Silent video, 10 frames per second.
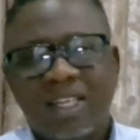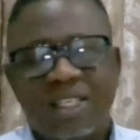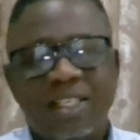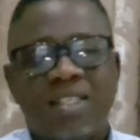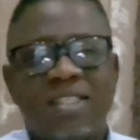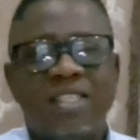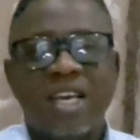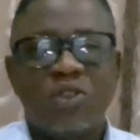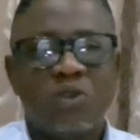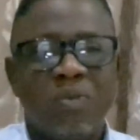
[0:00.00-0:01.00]
These
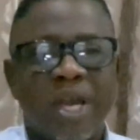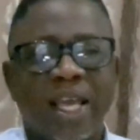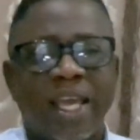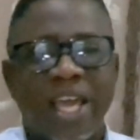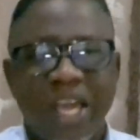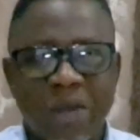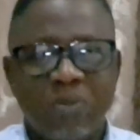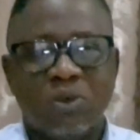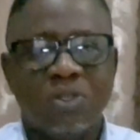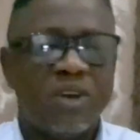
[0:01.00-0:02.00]
gentlemen
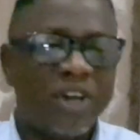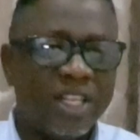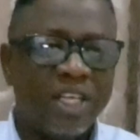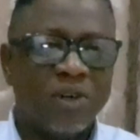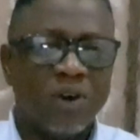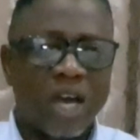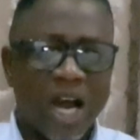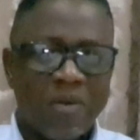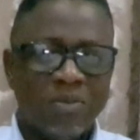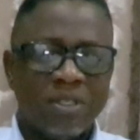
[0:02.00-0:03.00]
came to the orientation
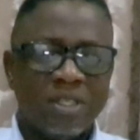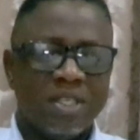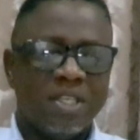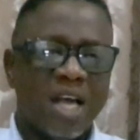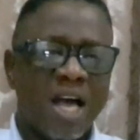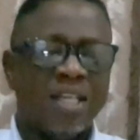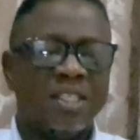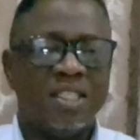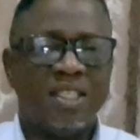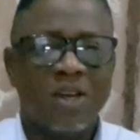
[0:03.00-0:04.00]
camp
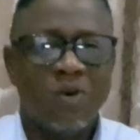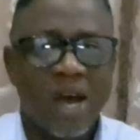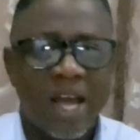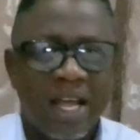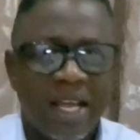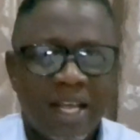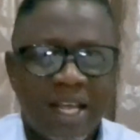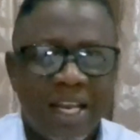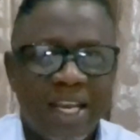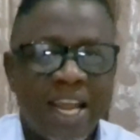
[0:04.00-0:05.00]
and they were
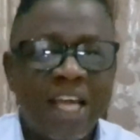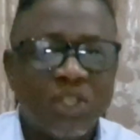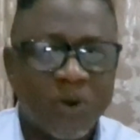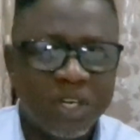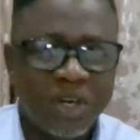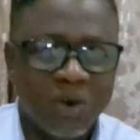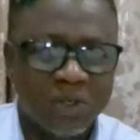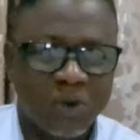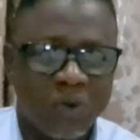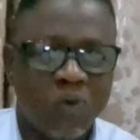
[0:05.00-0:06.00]
lecturing
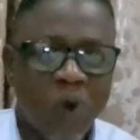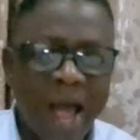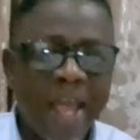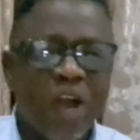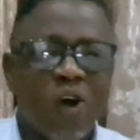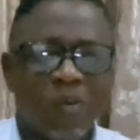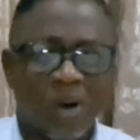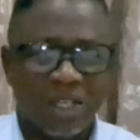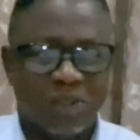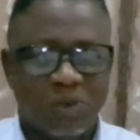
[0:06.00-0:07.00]
us on why
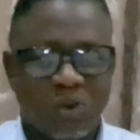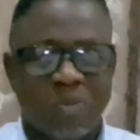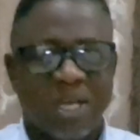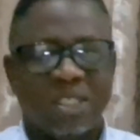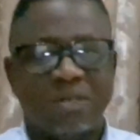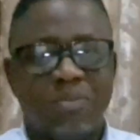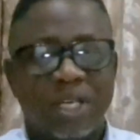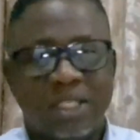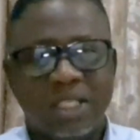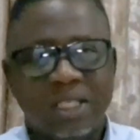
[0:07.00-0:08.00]
corpers should not
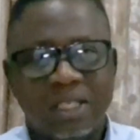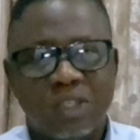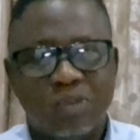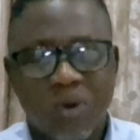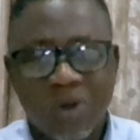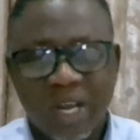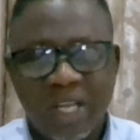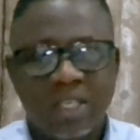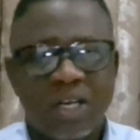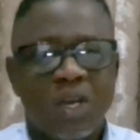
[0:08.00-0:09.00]
participate in
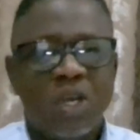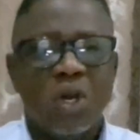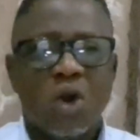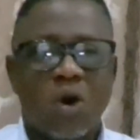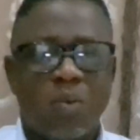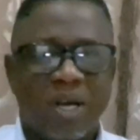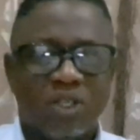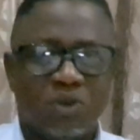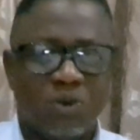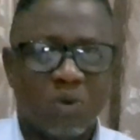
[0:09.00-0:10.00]
smuggling,
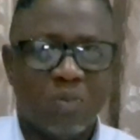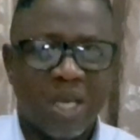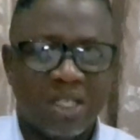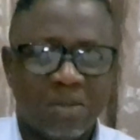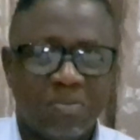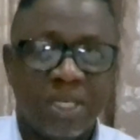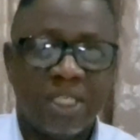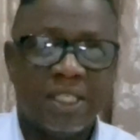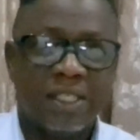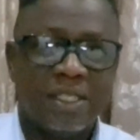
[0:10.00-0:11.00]
corpers should not
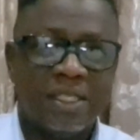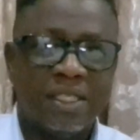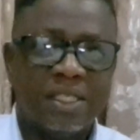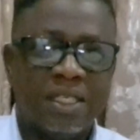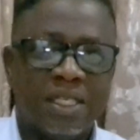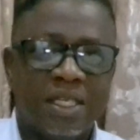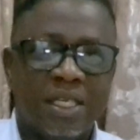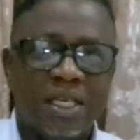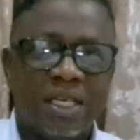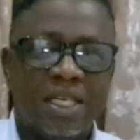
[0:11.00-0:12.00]
participate in
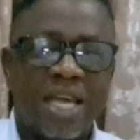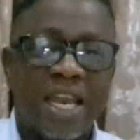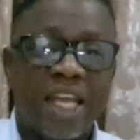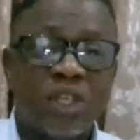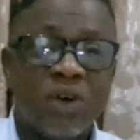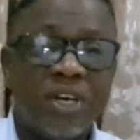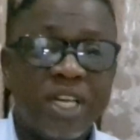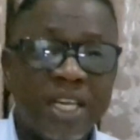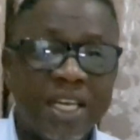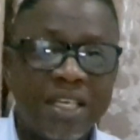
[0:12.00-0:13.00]
election
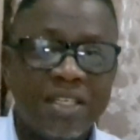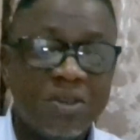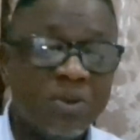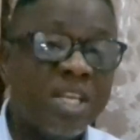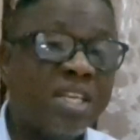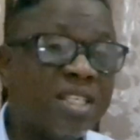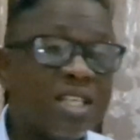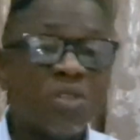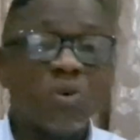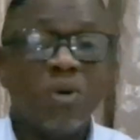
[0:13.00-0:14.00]
rigging. They
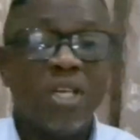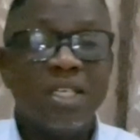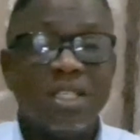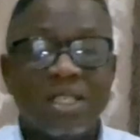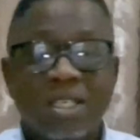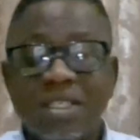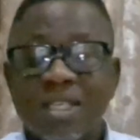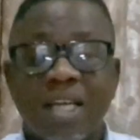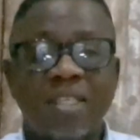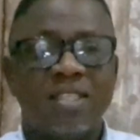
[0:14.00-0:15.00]
listed so many
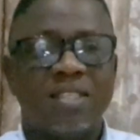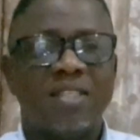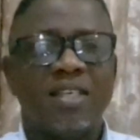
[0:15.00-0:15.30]
things, and